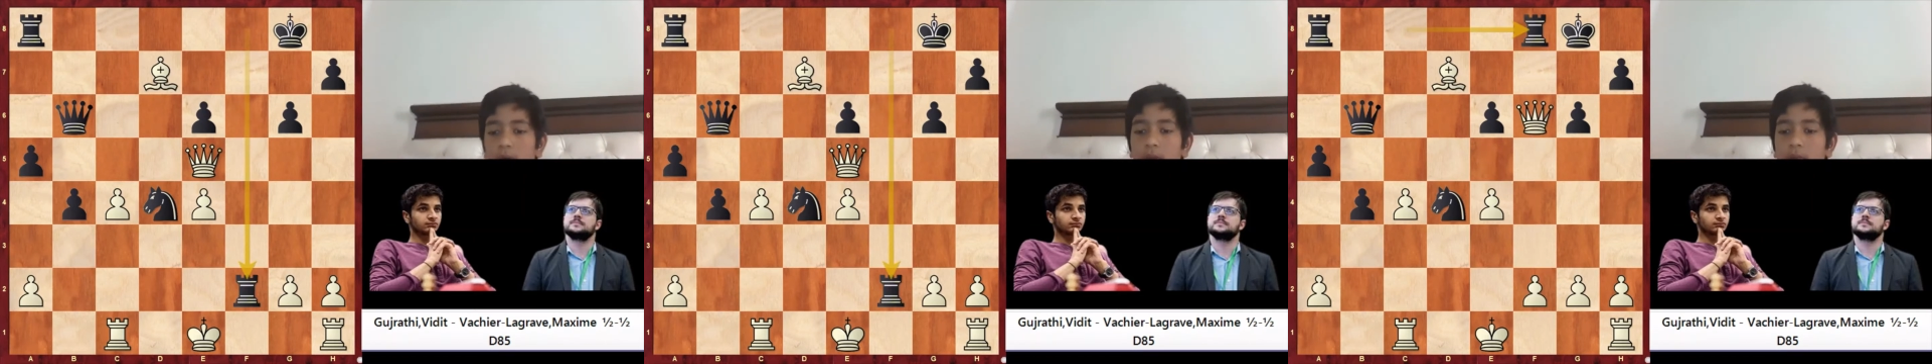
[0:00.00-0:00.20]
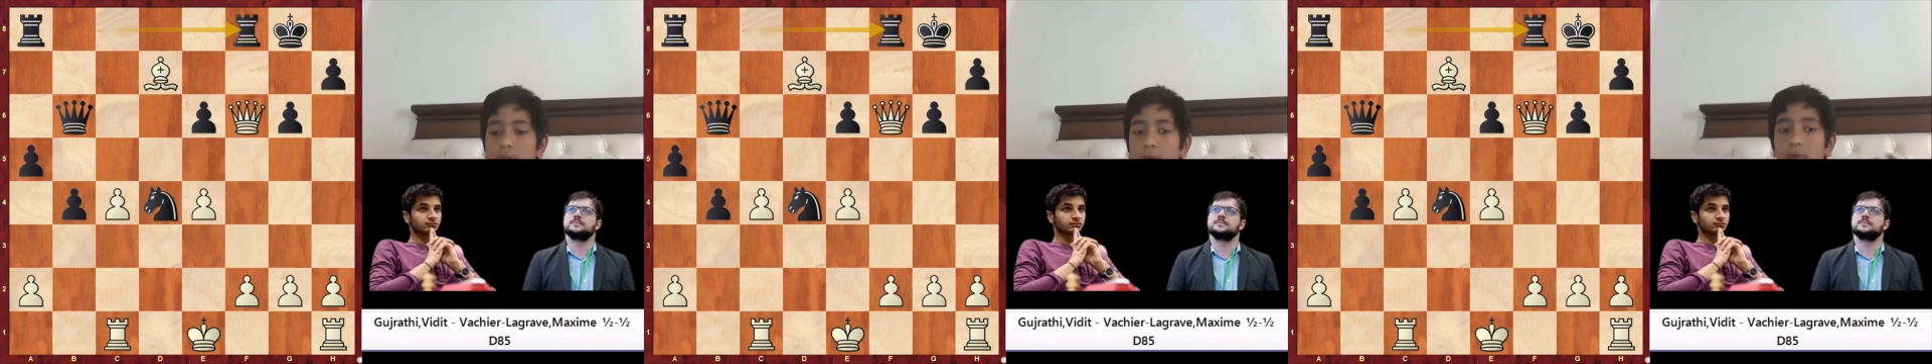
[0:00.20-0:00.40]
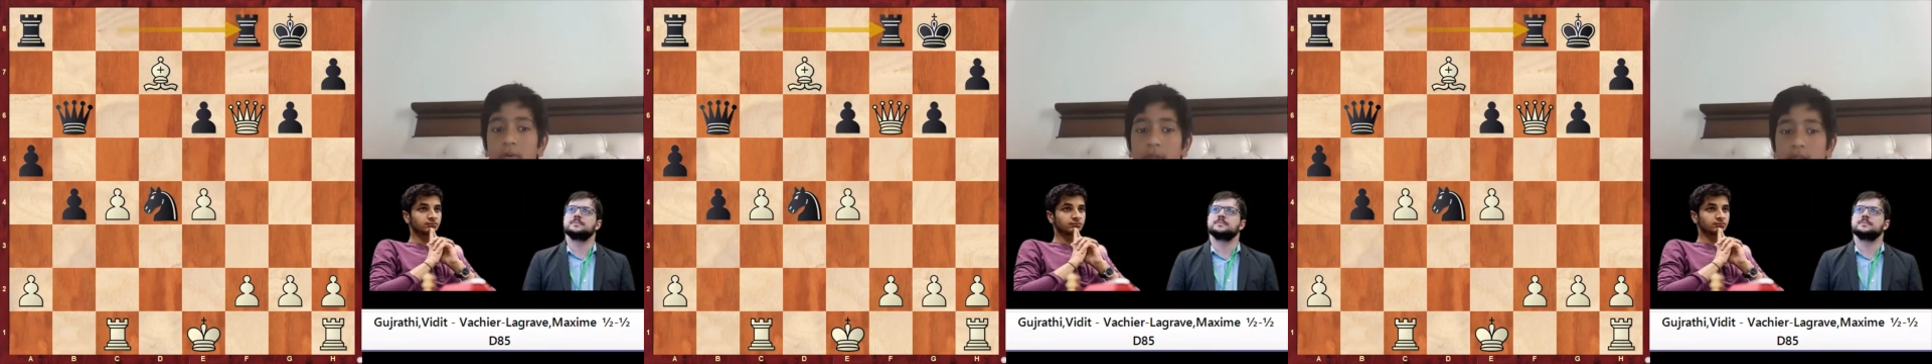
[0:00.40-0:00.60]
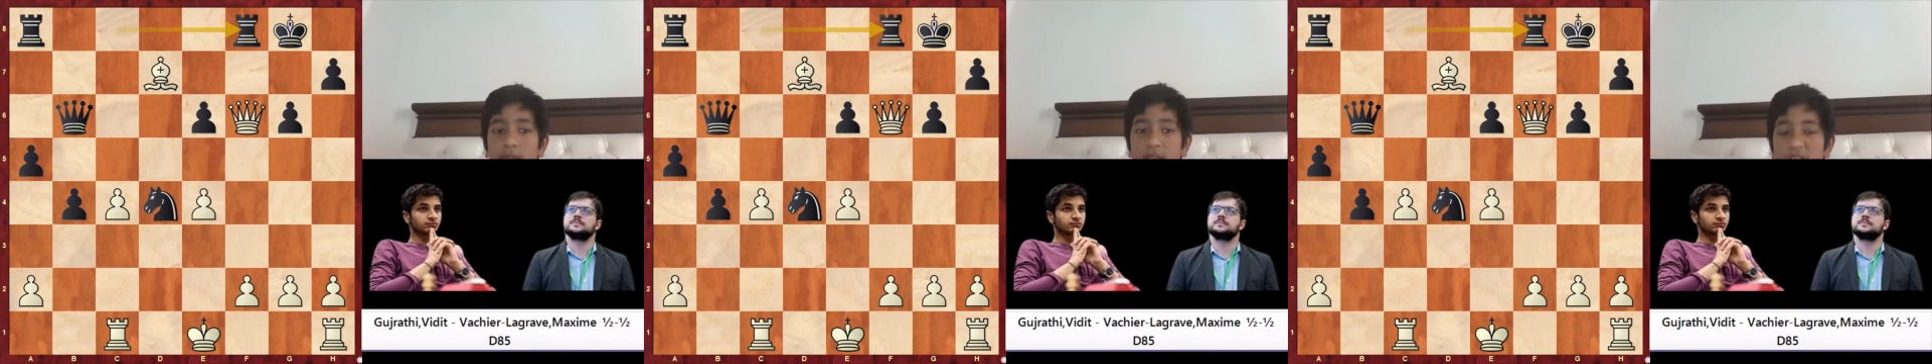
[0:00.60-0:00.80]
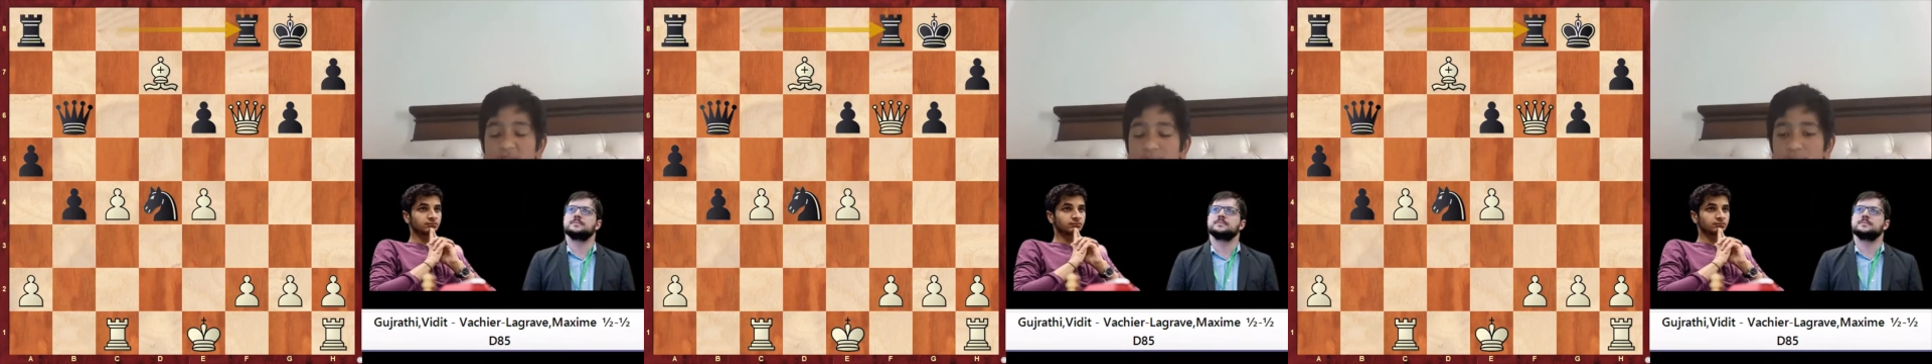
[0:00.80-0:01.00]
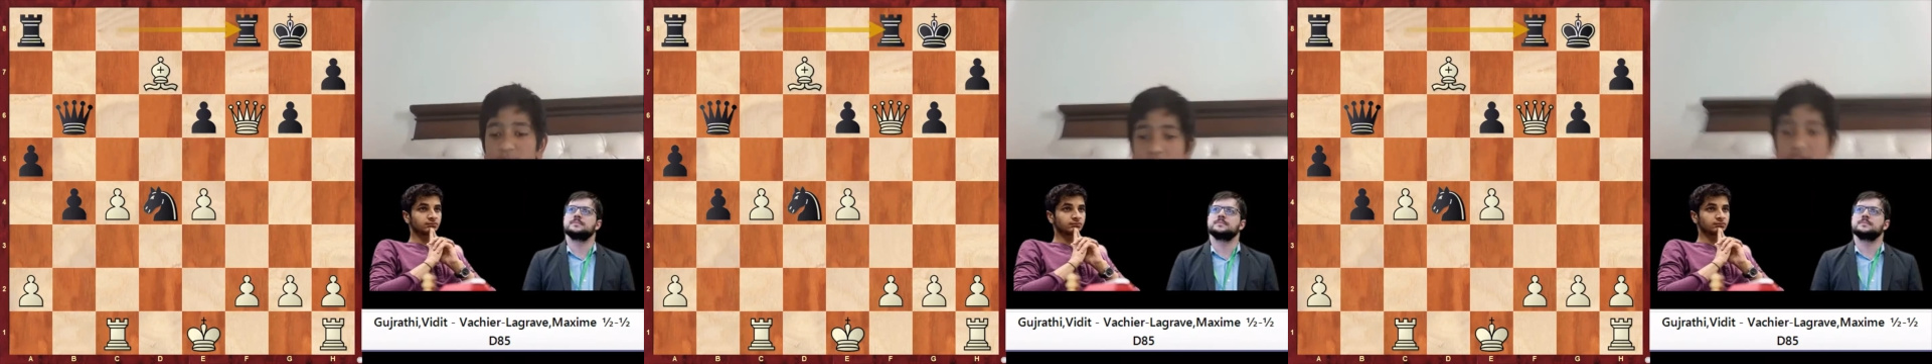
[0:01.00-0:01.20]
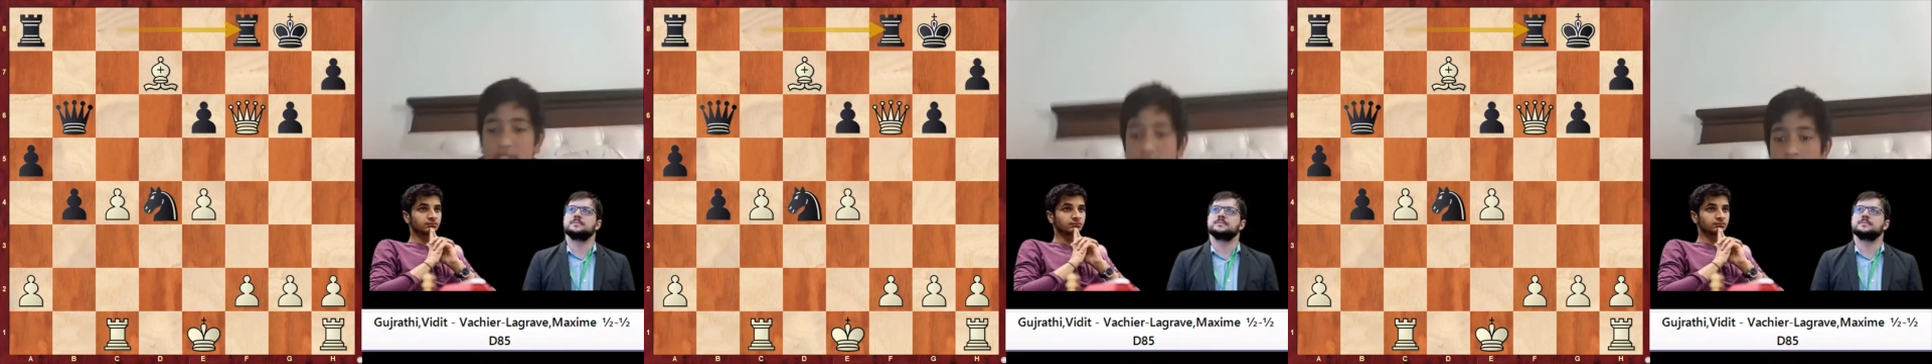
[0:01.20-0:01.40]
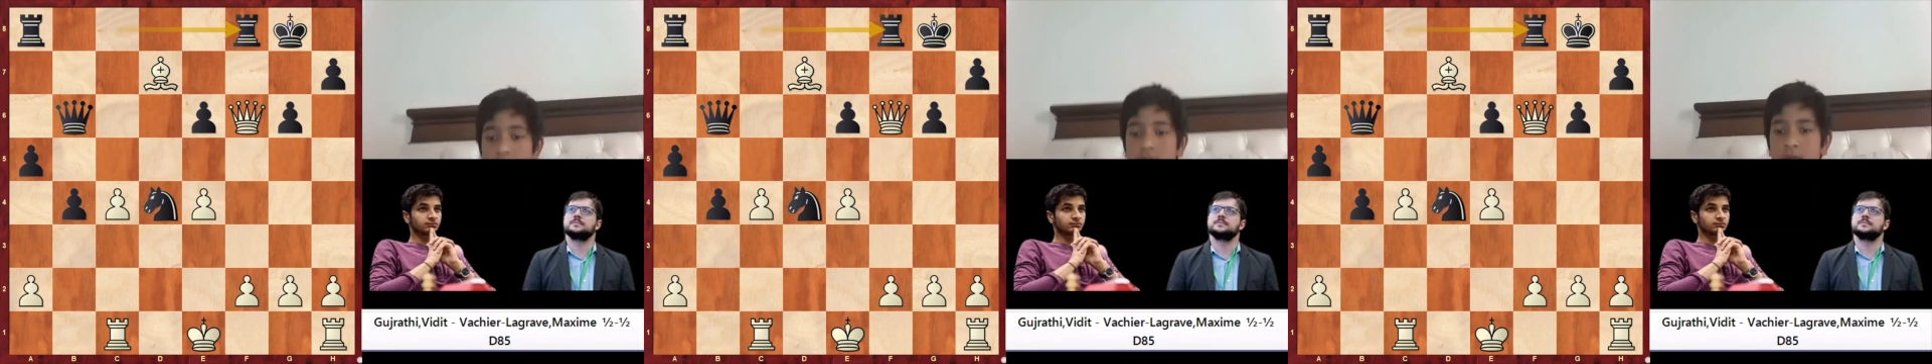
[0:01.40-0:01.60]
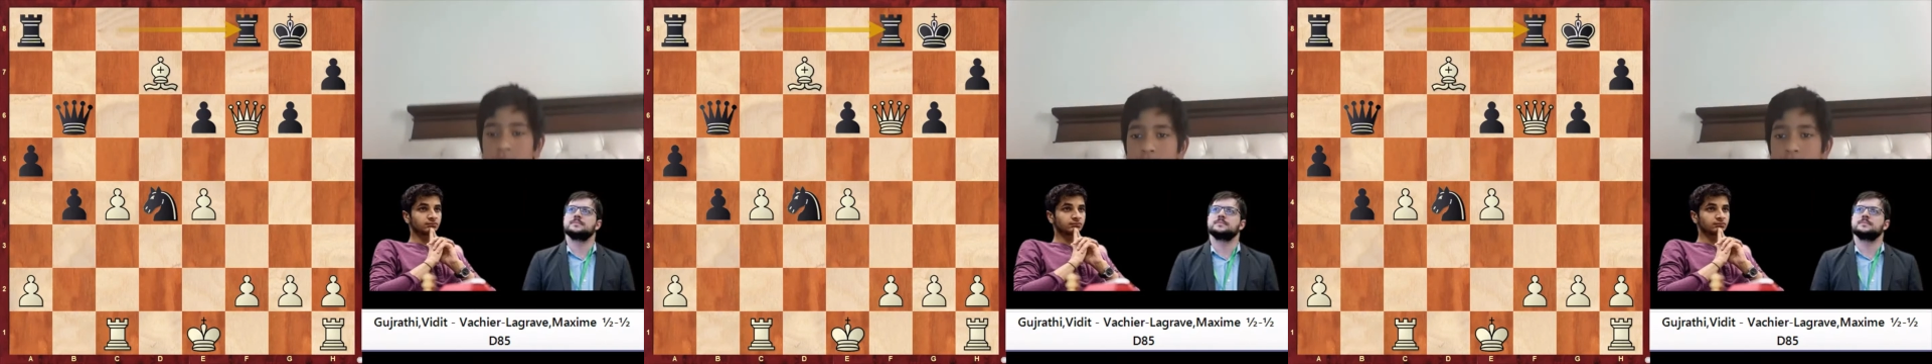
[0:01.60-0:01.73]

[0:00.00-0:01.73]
Now in this position,